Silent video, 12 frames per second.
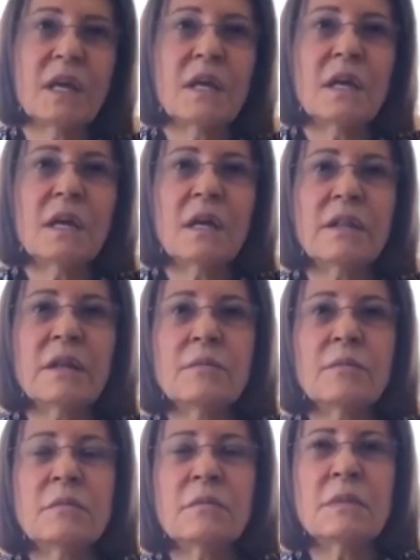you. Mm-hmm.
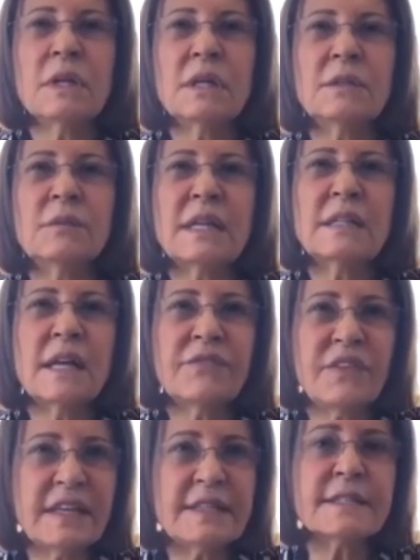Um, it
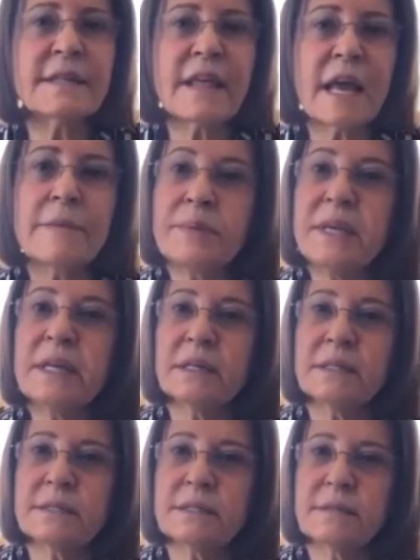affects the
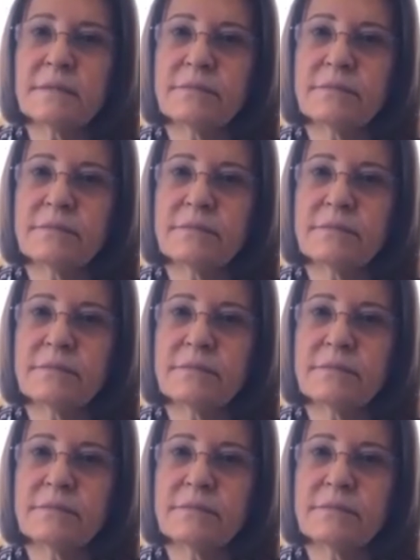appearance.